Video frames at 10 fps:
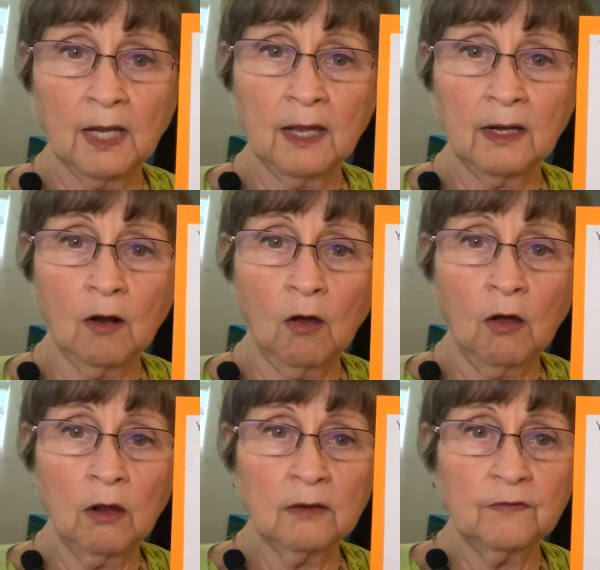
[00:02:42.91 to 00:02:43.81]
And
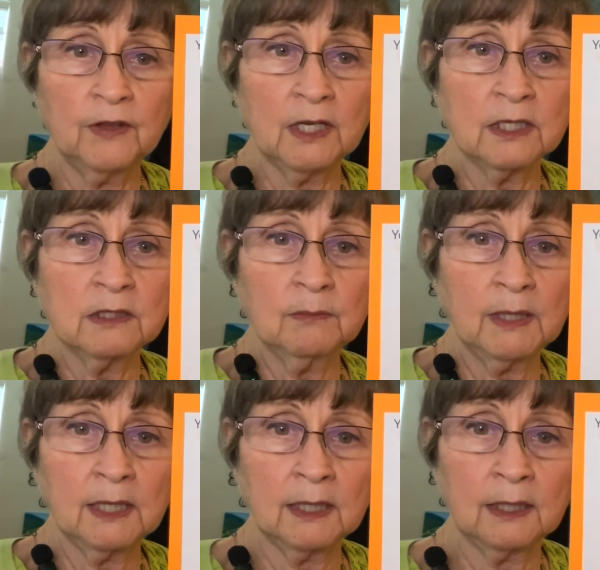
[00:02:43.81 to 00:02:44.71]
all of these
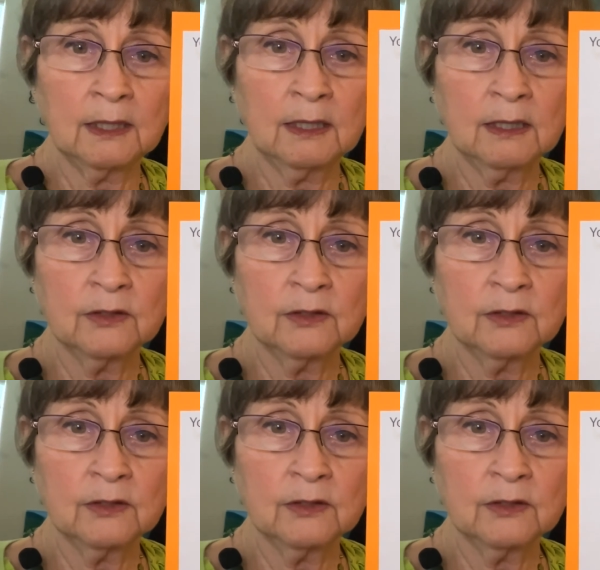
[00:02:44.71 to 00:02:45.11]
mean